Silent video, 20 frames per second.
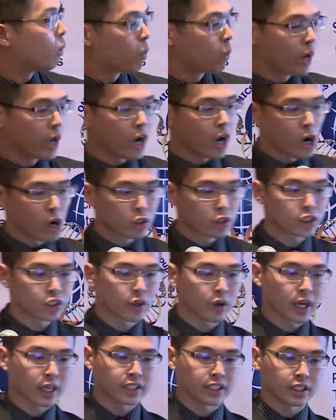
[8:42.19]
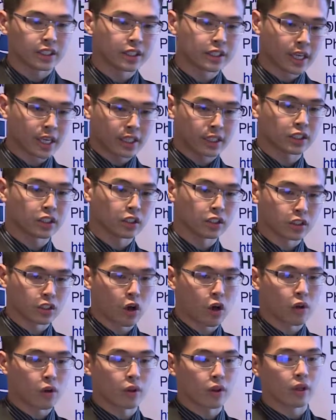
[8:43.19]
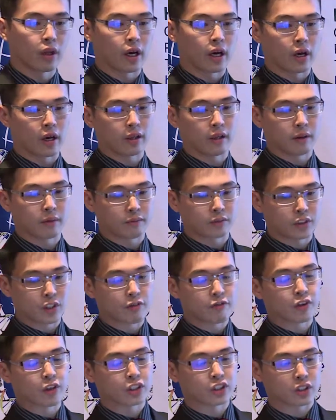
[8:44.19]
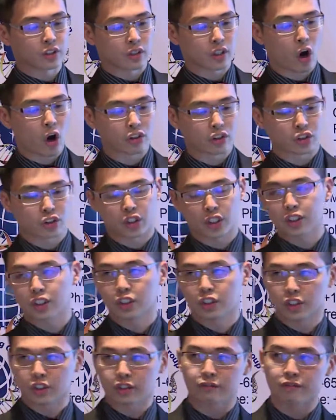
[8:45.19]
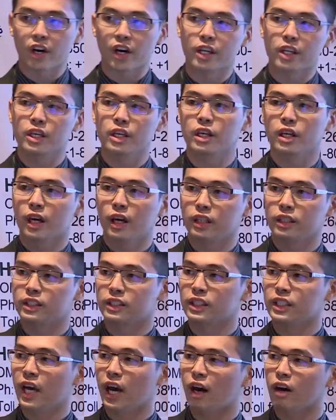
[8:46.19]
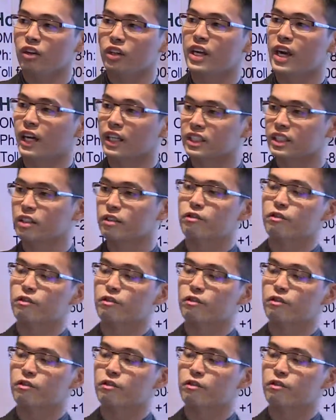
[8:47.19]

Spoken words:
We also actually tested on different concentrations of honey and see how they actually